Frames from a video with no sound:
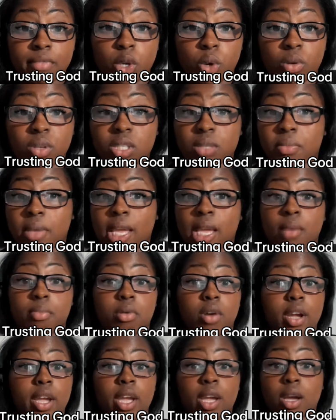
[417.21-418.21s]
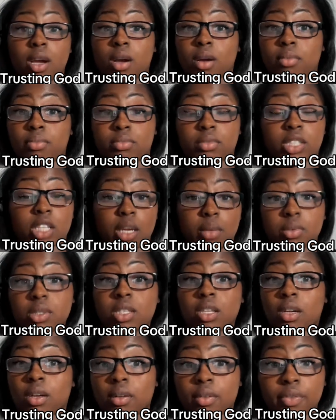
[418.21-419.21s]
on some Abraham type
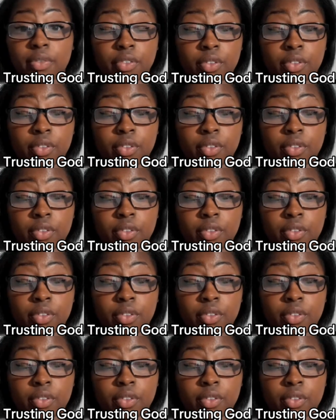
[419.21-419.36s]
stuff.